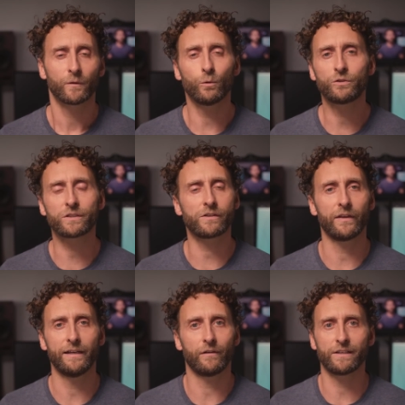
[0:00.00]
or just that
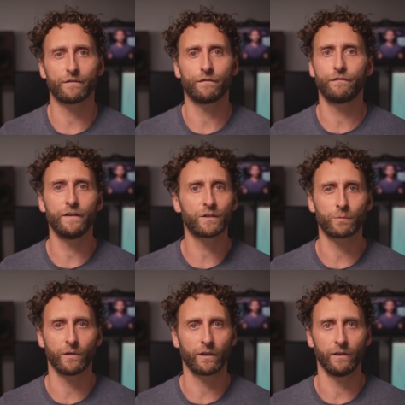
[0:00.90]
they like to
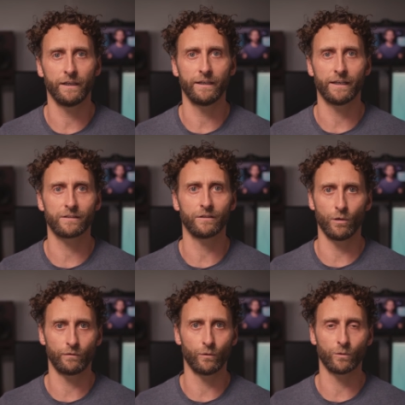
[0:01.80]
finish work early and get to the
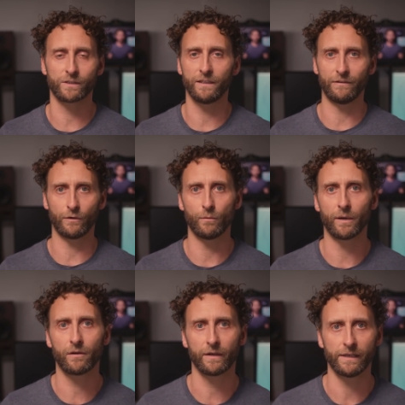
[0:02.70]
golf course and leave it all
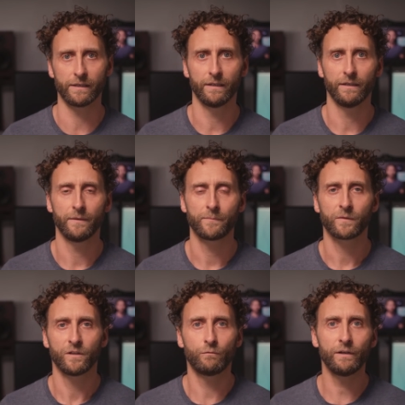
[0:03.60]
behind.
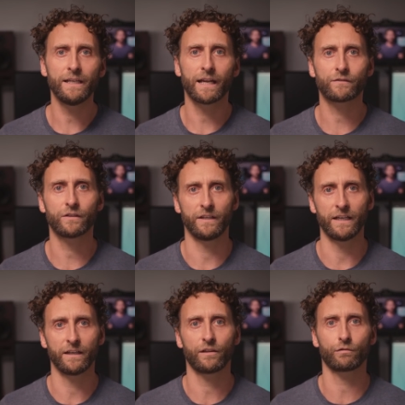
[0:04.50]
You really have to
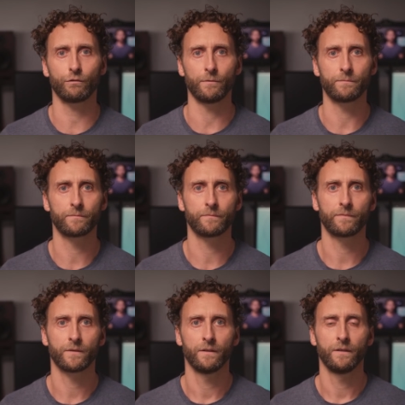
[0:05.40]
think it through.
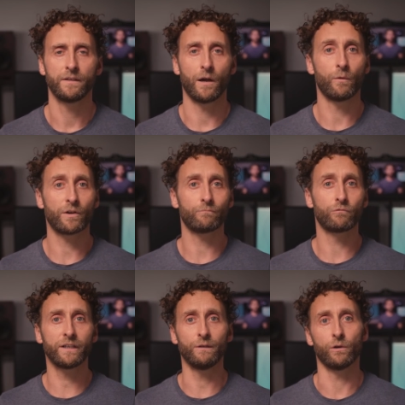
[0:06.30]
Now, when I'm
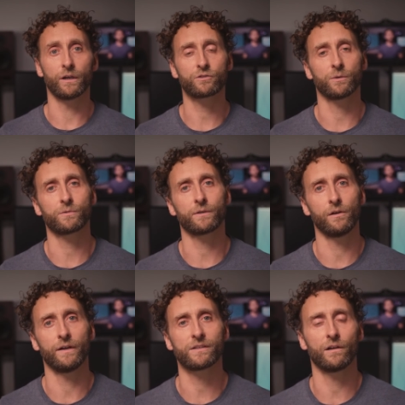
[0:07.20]
running workshops with
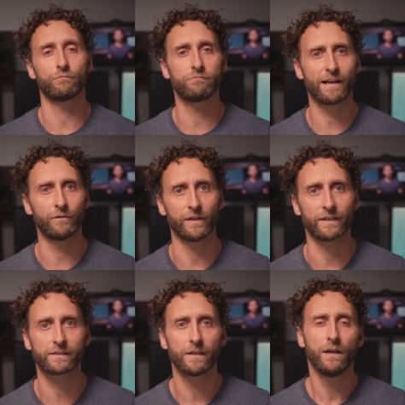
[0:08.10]
clients around
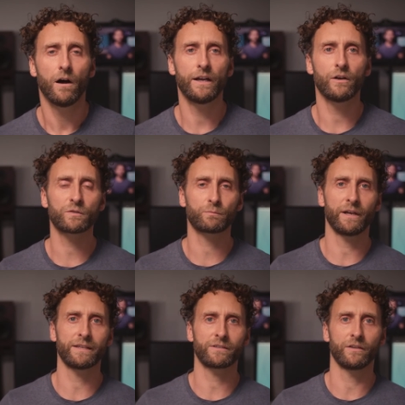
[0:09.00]
this, I ask
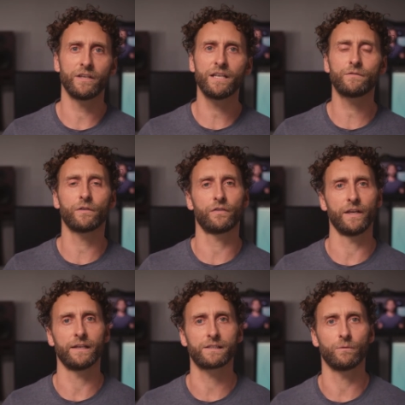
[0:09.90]
brands to think of the
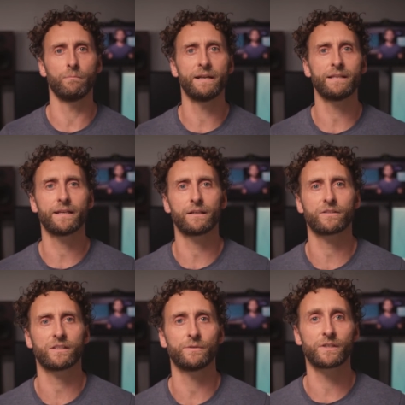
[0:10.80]
things that will make their
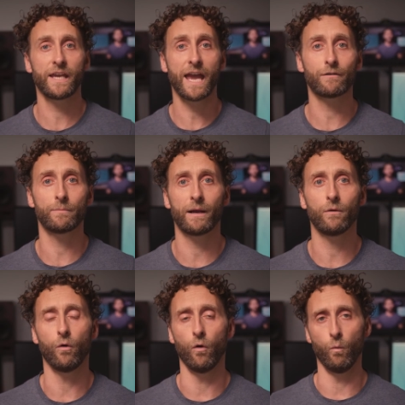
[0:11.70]
customers care
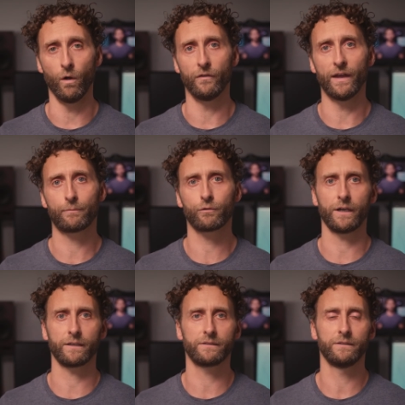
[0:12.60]
about or want their
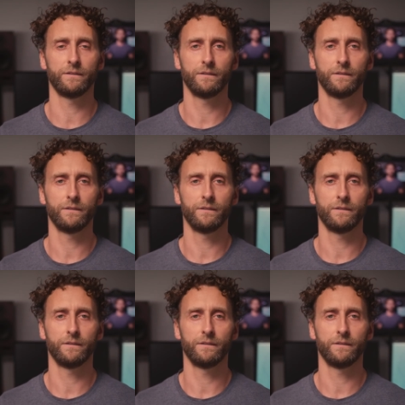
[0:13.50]
product.